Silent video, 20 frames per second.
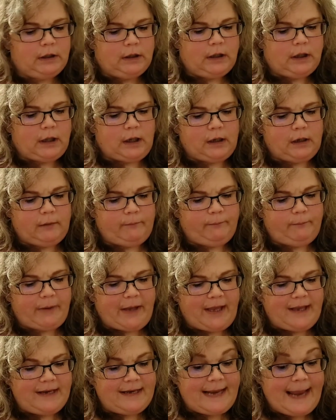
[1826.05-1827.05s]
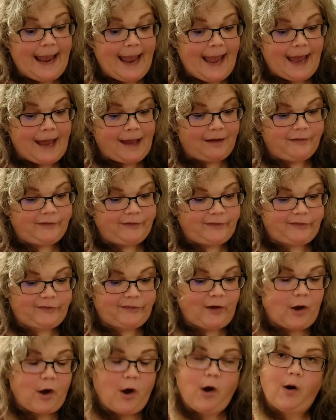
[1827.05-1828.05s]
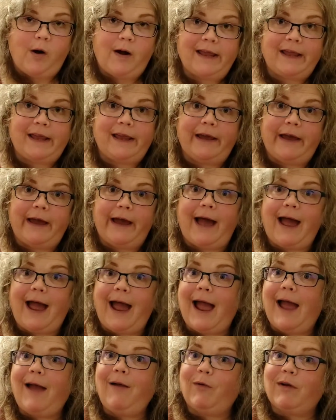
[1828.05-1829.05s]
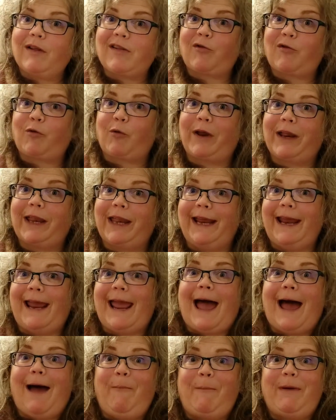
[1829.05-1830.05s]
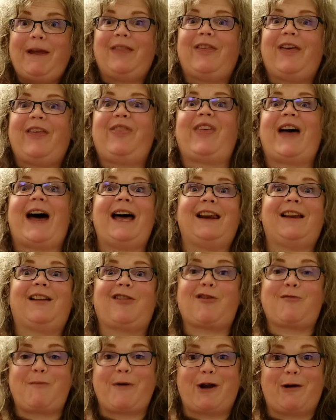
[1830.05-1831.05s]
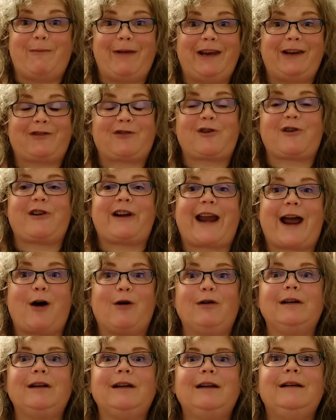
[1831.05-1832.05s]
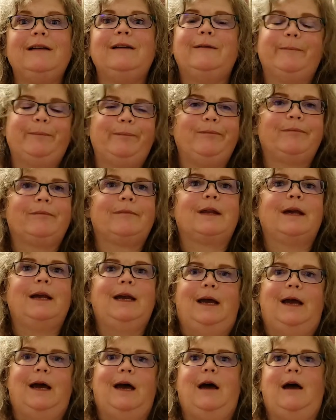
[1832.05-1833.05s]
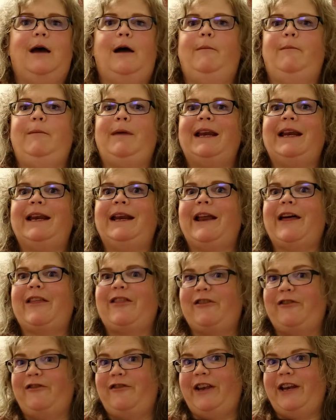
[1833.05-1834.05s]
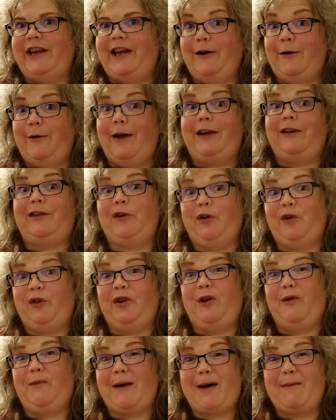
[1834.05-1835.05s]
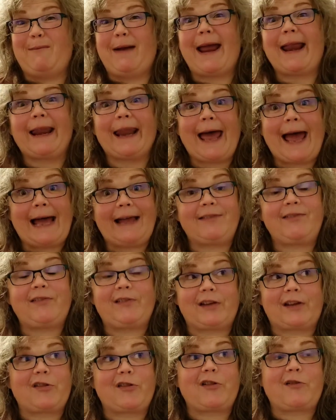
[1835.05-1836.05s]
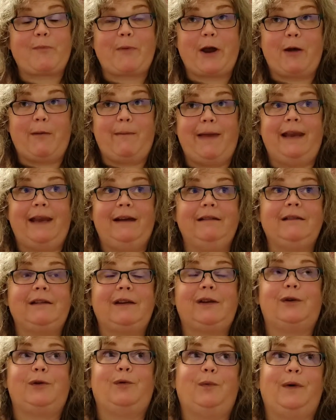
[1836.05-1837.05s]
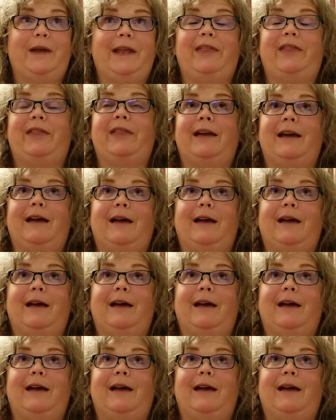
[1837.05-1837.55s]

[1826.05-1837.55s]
But yeah, so I was really happy that experiment turned out. In another video, I told you about my last experiment with